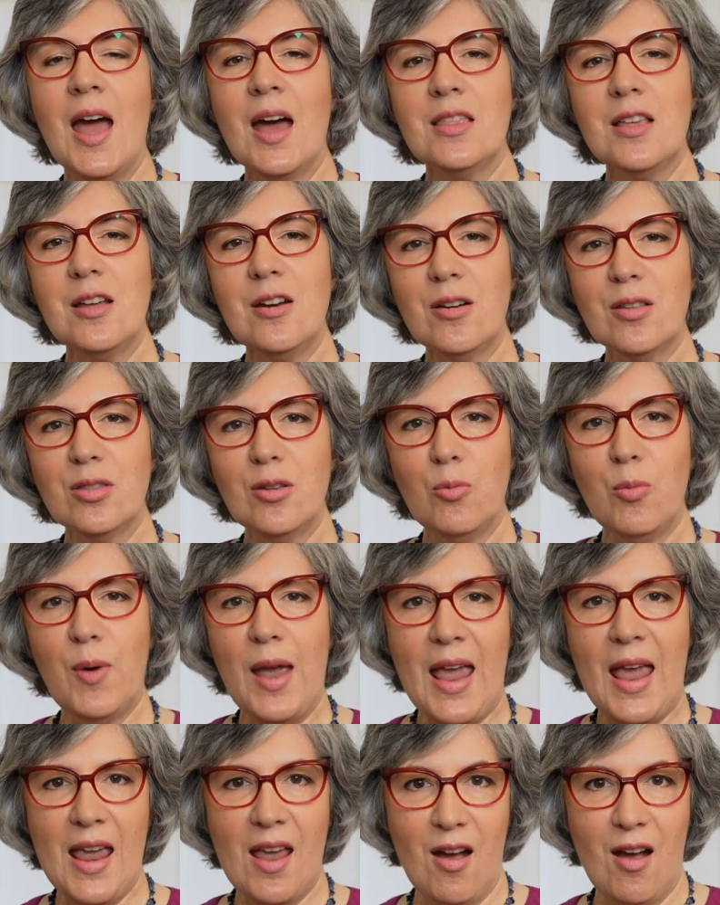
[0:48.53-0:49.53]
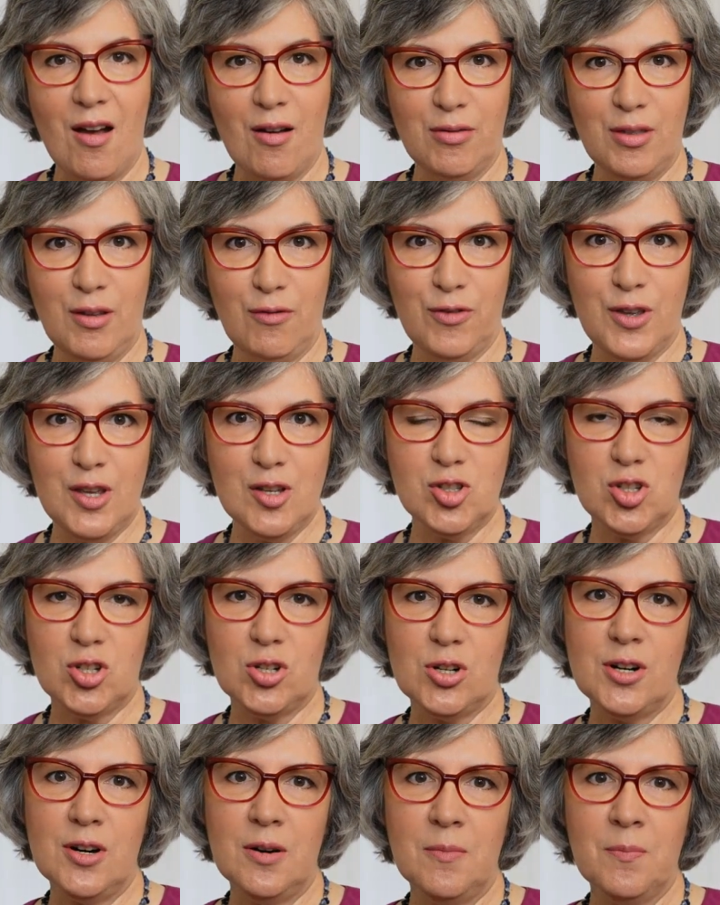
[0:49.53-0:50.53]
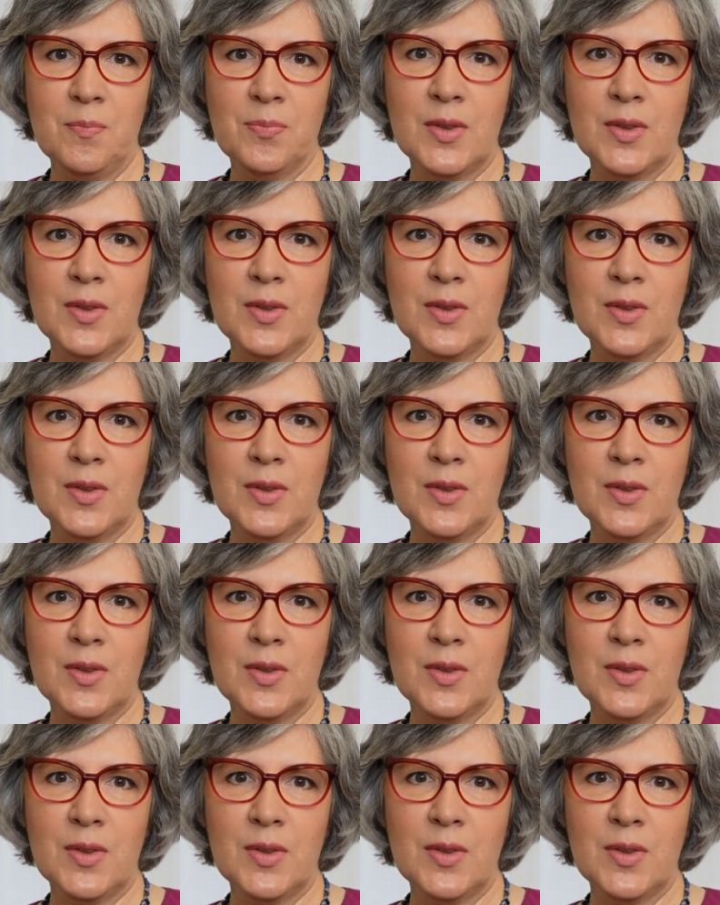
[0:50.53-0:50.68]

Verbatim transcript: that are the way of the future.